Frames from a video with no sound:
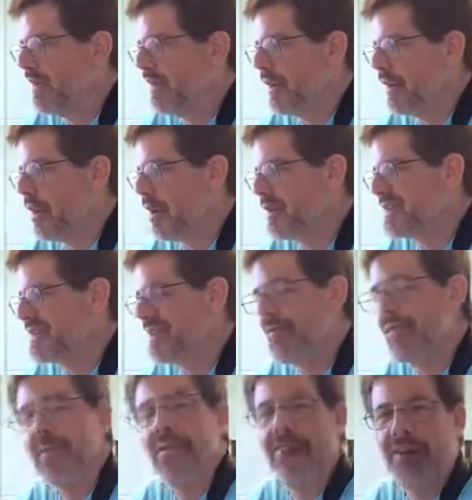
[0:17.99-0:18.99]
There are
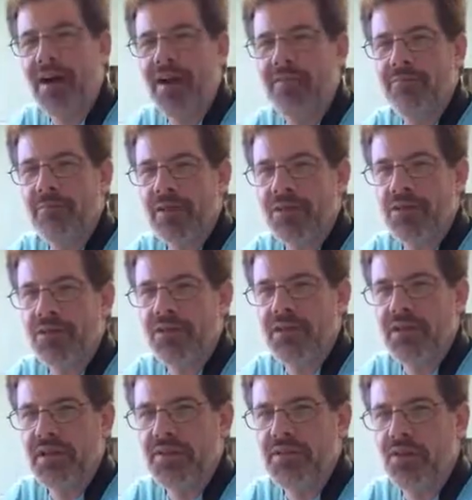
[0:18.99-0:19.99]
75
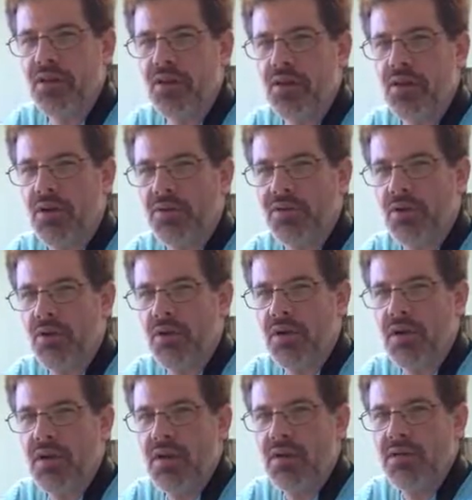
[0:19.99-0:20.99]
measures in this song all total.